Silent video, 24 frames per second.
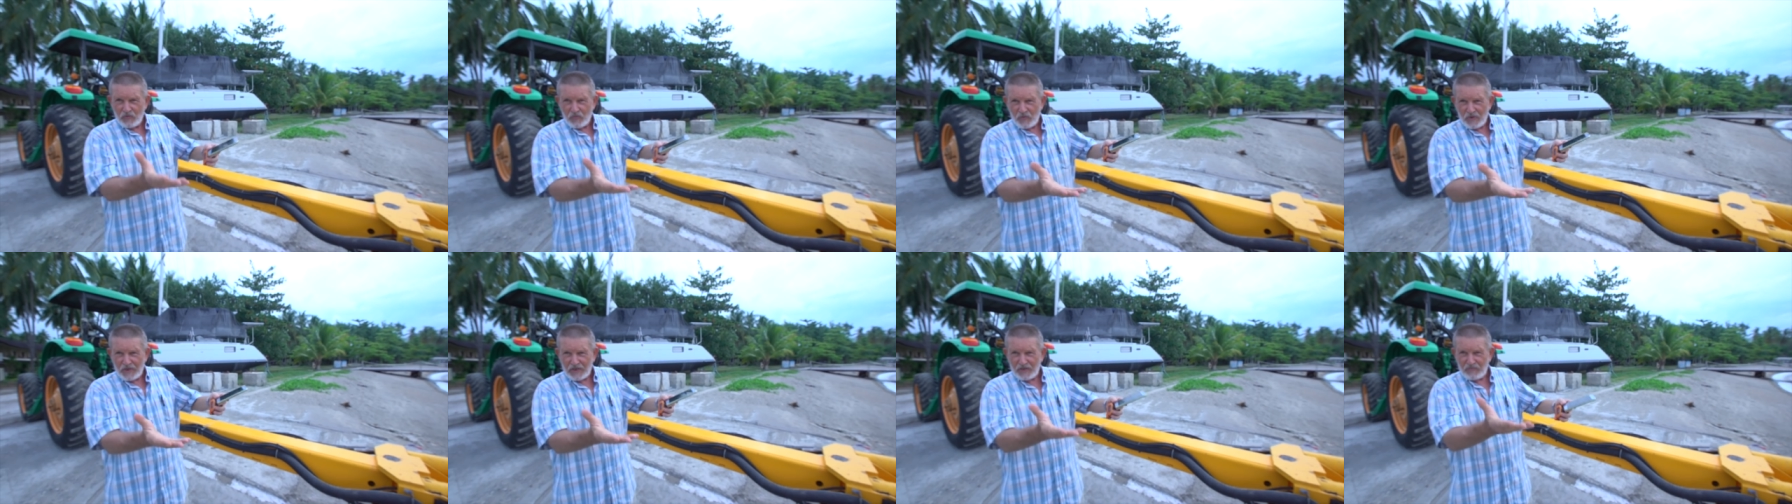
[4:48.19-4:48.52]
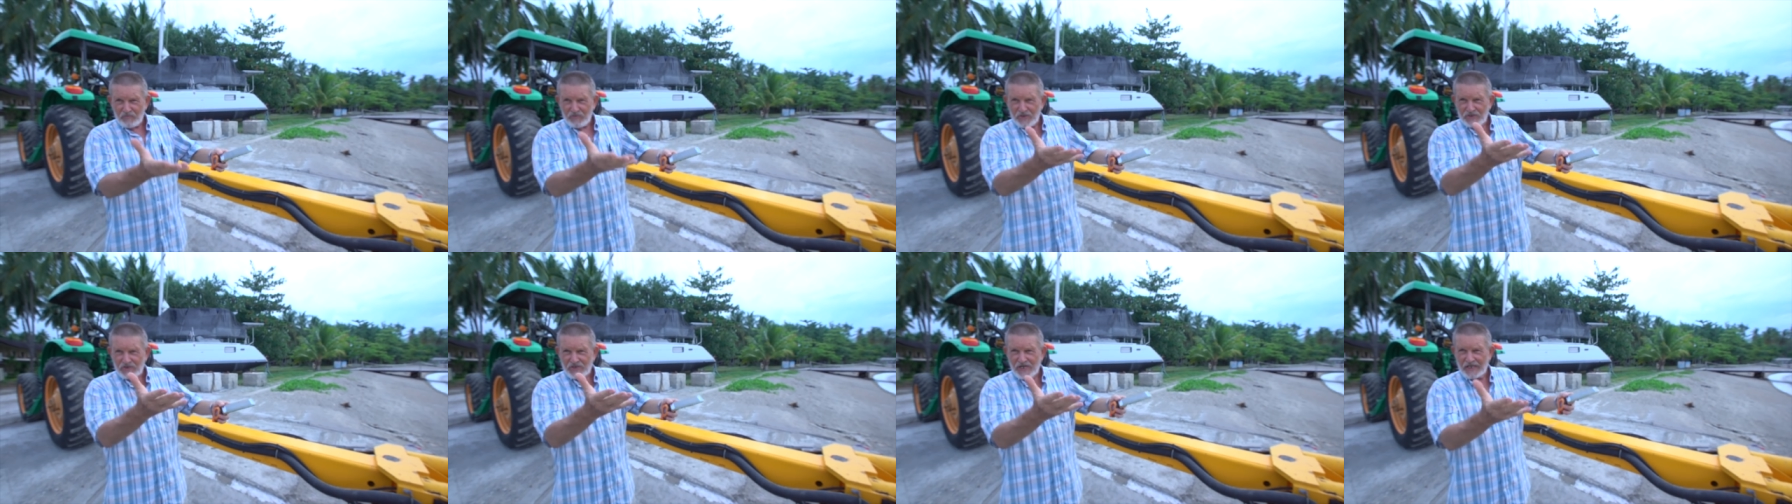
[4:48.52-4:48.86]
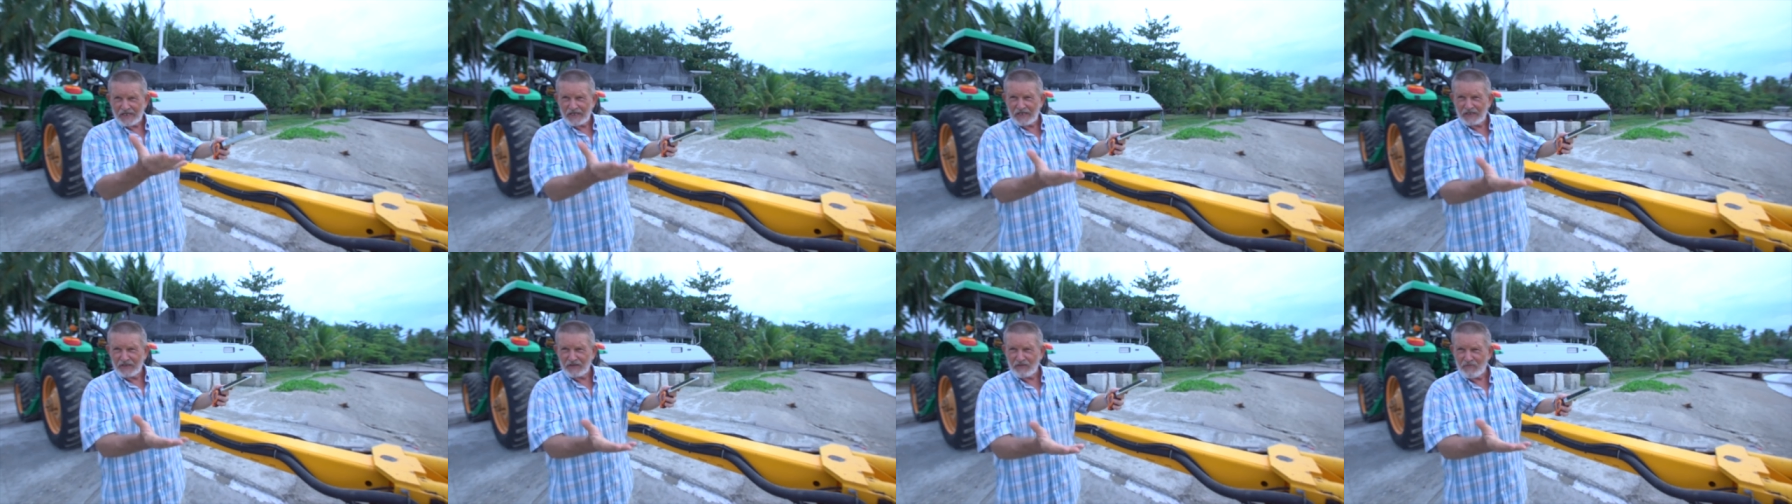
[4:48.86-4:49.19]
we can be
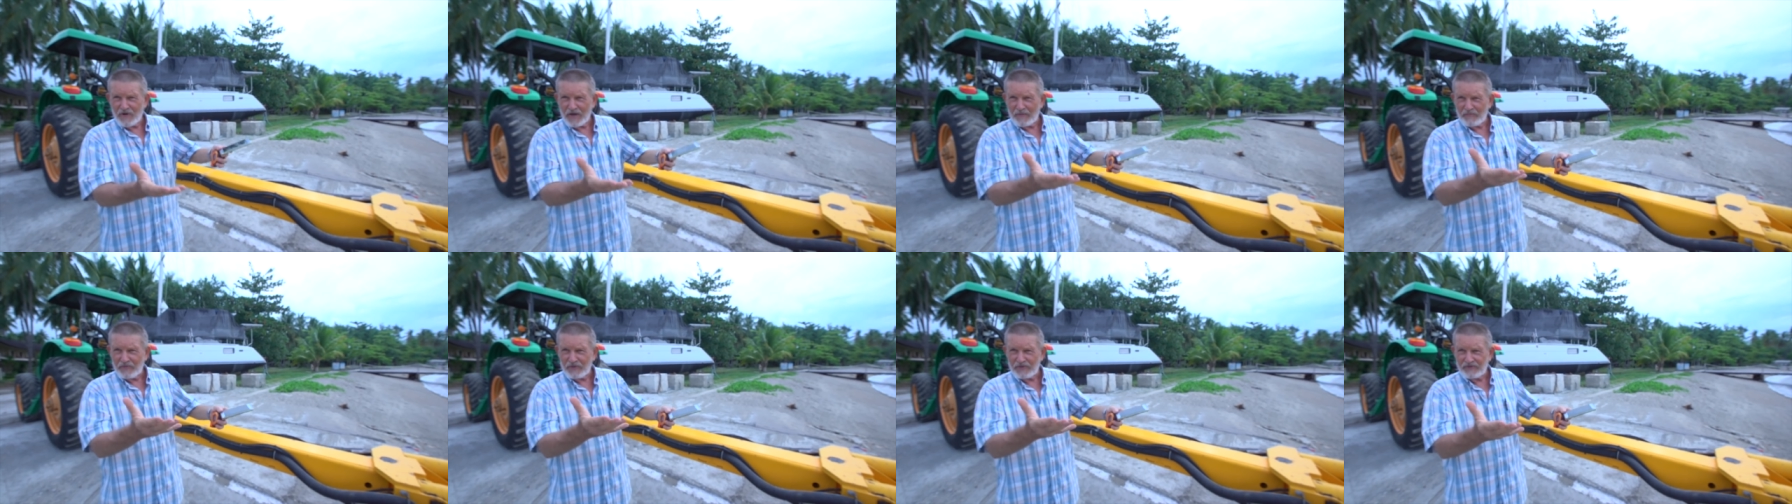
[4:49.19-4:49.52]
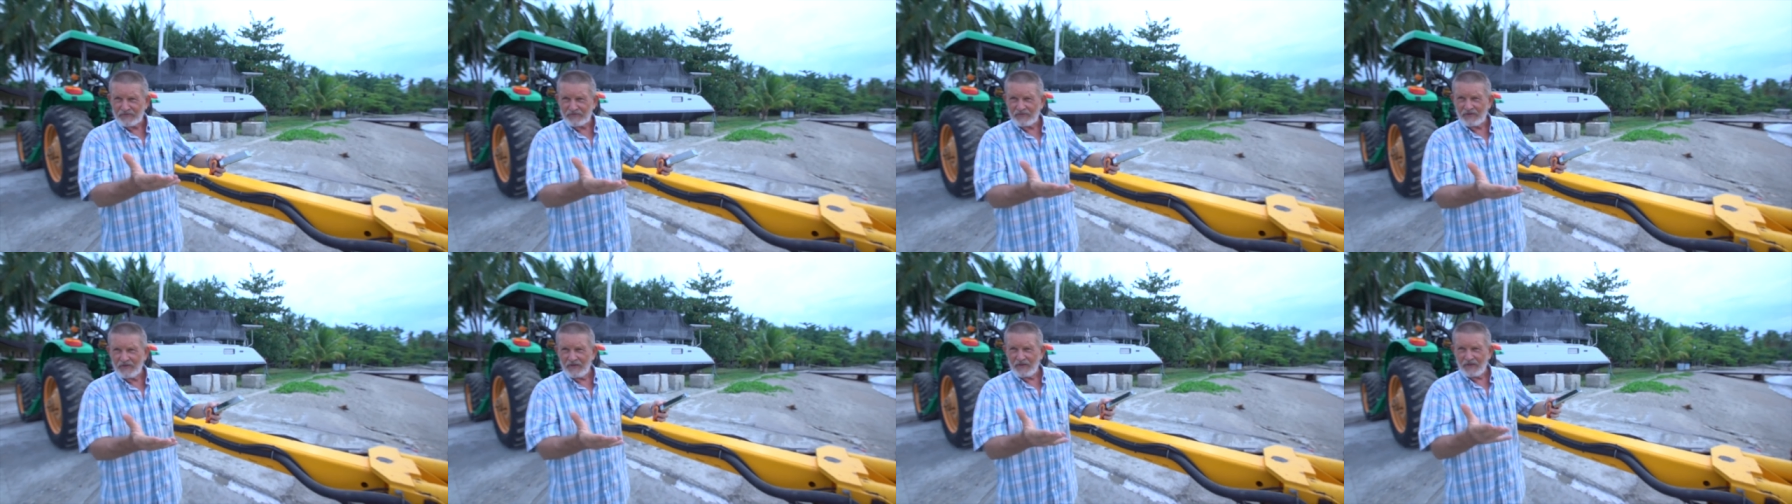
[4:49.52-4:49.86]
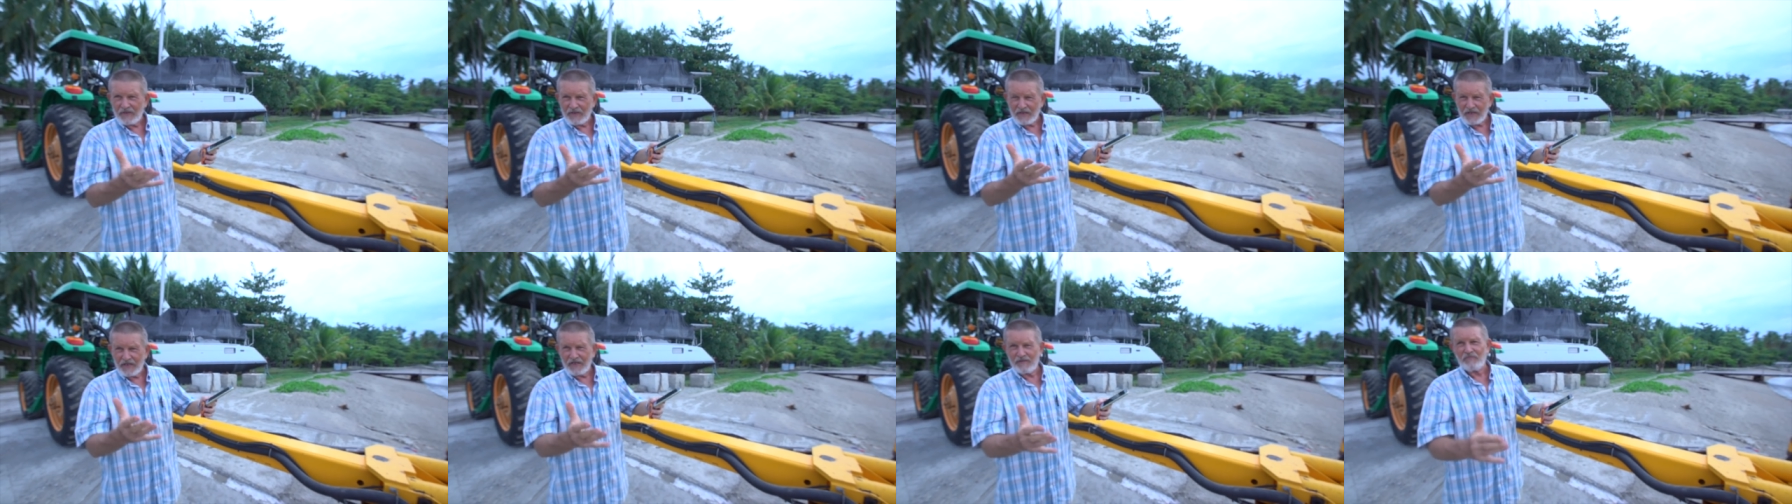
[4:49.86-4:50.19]
checking the rubbers
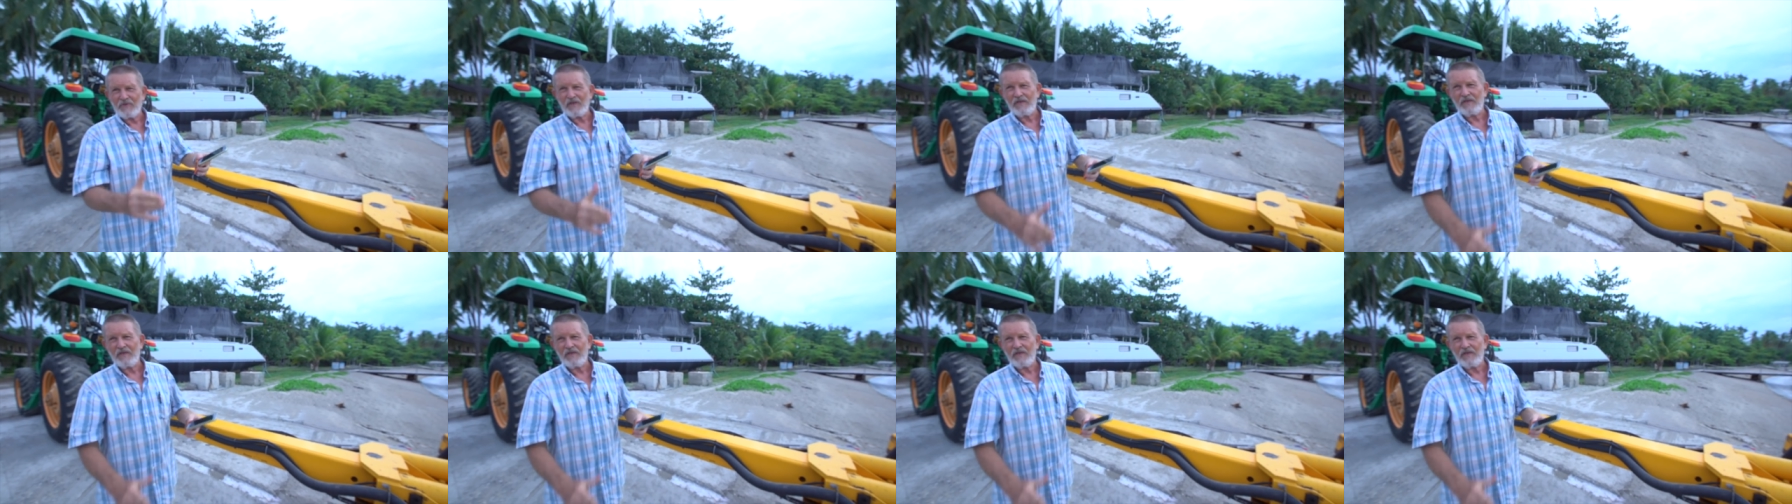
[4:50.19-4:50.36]
and